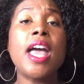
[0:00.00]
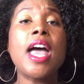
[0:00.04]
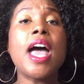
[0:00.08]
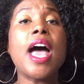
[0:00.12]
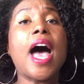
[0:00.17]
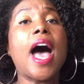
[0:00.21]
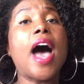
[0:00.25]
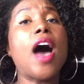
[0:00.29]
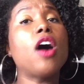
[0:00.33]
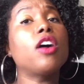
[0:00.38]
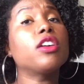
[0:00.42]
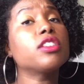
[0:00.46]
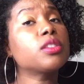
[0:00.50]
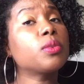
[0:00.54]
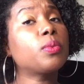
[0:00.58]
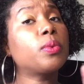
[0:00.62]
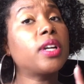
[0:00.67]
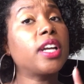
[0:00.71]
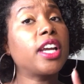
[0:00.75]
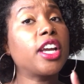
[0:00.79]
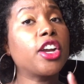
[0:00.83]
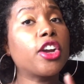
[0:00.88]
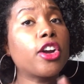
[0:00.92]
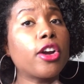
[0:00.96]
I also want
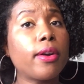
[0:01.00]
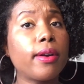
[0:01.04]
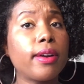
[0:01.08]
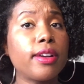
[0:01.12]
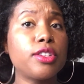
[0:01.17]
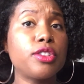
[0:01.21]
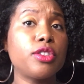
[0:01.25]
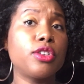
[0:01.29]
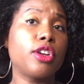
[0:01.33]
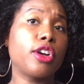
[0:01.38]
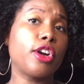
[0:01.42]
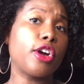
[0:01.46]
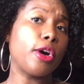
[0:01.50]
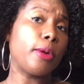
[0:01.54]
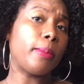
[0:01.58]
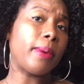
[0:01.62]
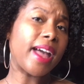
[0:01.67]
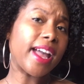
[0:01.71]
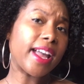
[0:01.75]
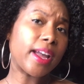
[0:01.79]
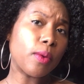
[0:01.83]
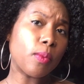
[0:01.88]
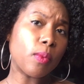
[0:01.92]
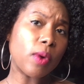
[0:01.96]
to encourage you to go
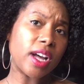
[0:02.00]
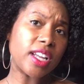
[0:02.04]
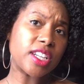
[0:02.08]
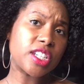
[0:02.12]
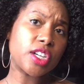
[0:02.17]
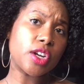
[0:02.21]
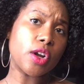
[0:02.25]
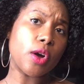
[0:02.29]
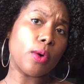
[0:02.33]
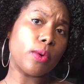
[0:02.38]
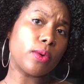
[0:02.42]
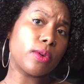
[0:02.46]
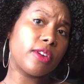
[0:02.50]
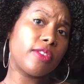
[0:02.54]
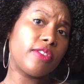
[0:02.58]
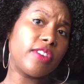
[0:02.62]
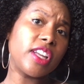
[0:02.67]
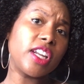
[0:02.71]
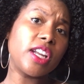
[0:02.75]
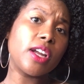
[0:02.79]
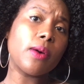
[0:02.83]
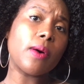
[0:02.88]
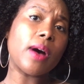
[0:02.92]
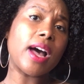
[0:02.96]
back and watch an older
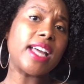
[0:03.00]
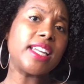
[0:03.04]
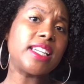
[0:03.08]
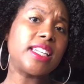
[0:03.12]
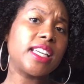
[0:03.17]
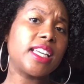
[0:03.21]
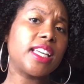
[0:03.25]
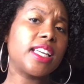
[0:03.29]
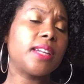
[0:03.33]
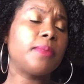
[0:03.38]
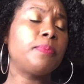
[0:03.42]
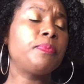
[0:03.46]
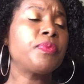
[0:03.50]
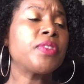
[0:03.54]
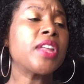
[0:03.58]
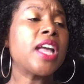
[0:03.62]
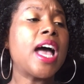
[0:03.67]
video I did.